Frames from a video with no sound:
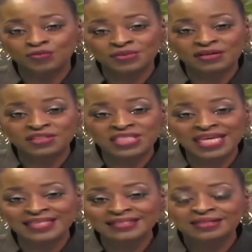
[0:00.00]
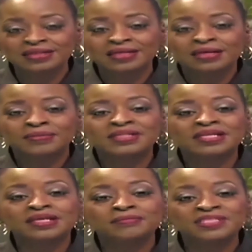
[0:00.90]
groups of 10, but the
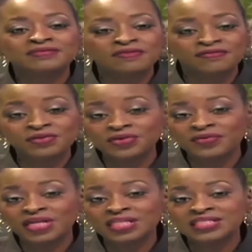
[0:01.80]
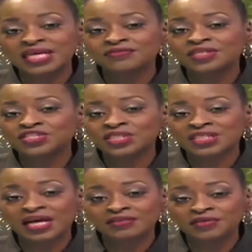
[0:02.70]
numbers for funerals and religious
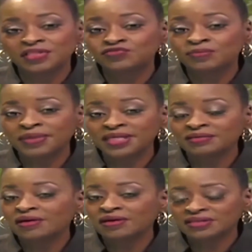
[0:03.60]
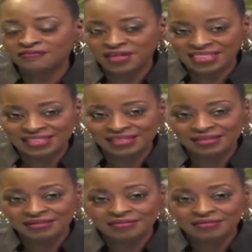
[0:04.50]
gatherings remain unaffected.